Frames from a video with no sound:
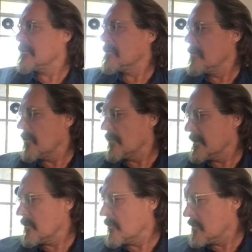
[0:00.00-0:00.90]
No,
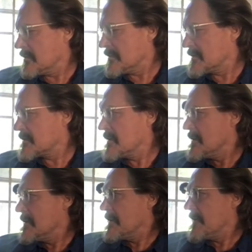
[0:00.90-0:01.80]
it was
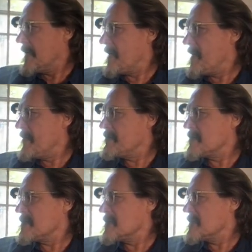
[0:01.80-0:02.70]
um,
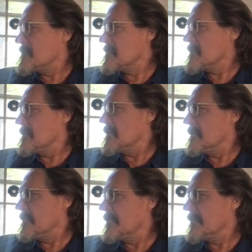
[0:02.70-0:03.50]
uh,